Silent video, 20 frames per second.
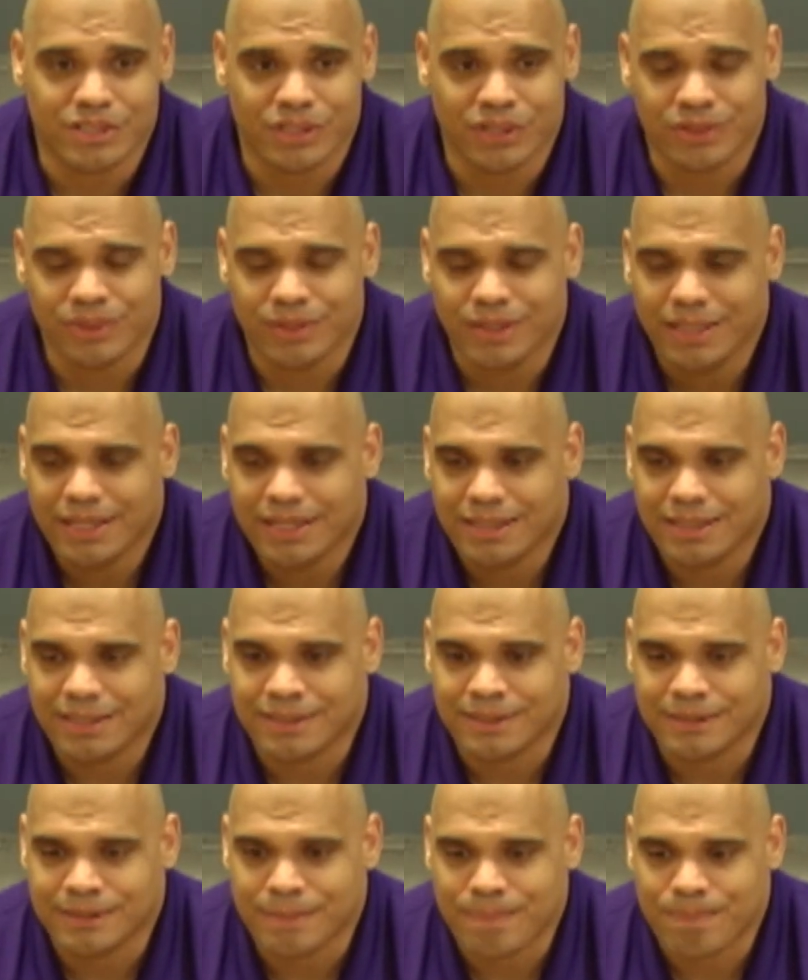So
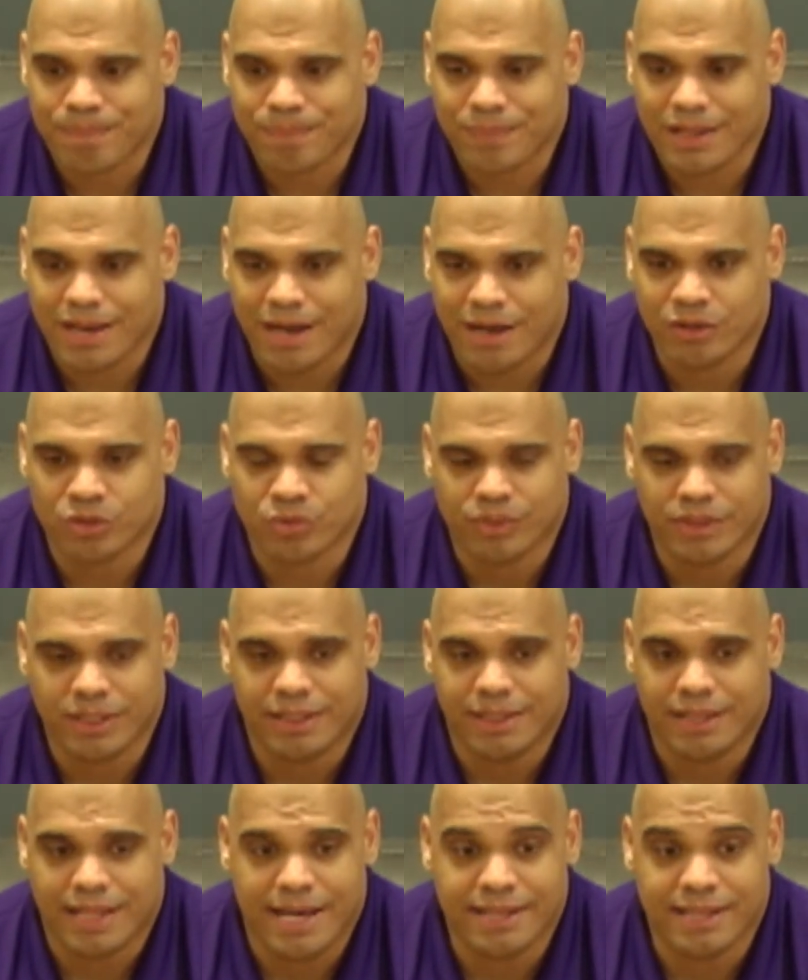I was really
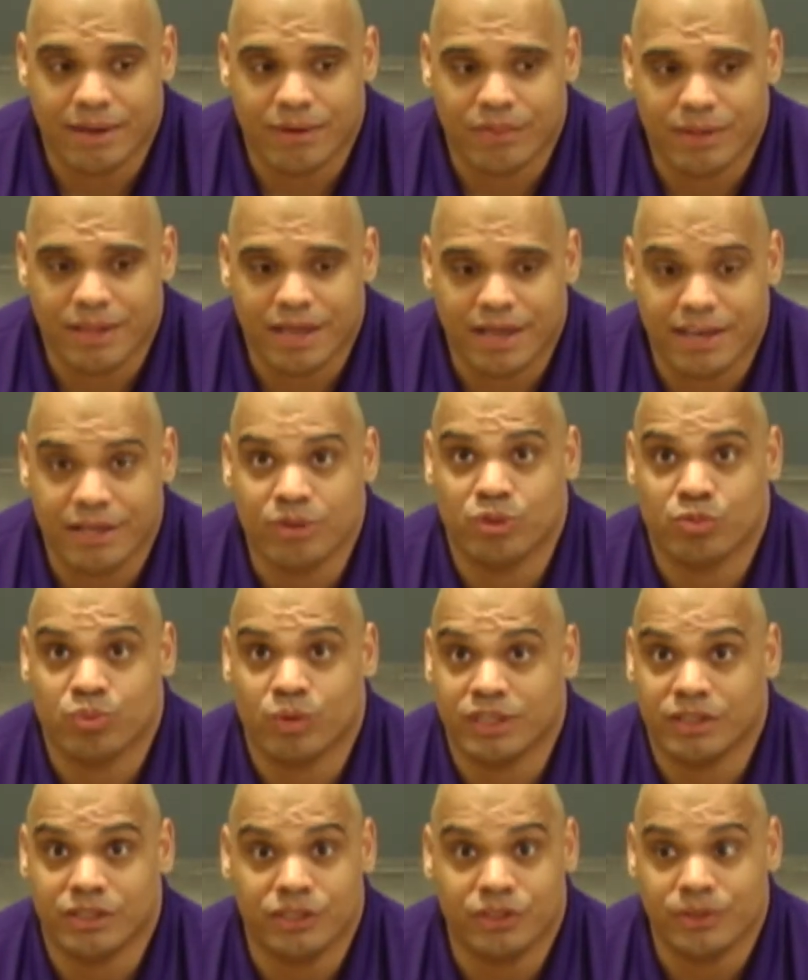glad that he was
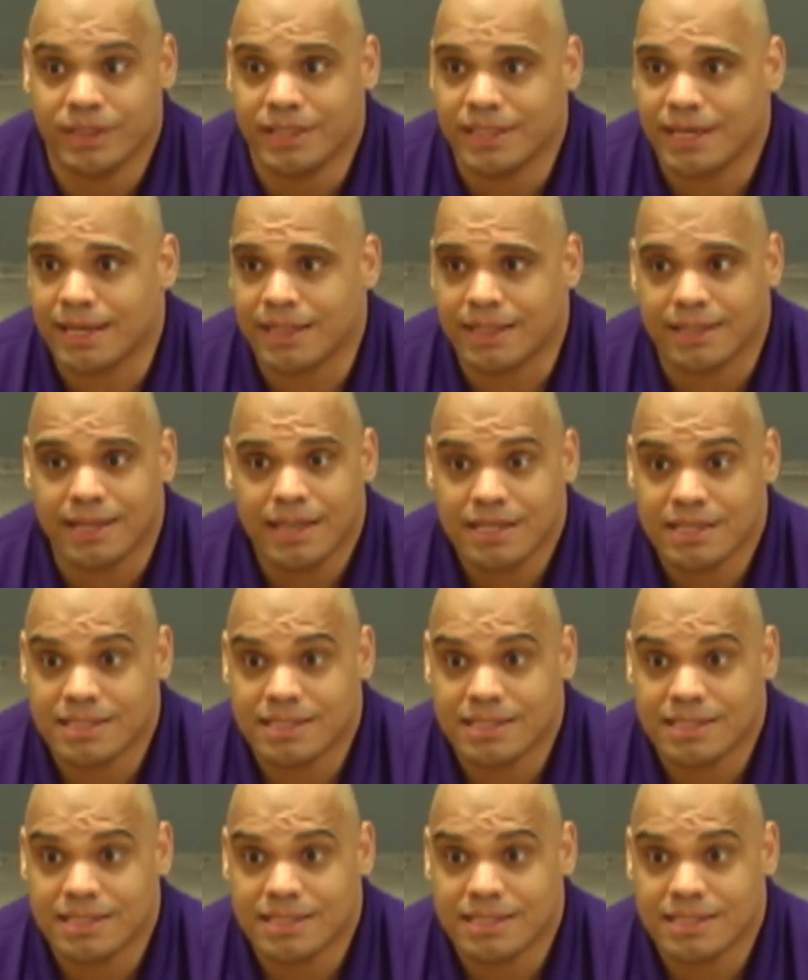willing to do it and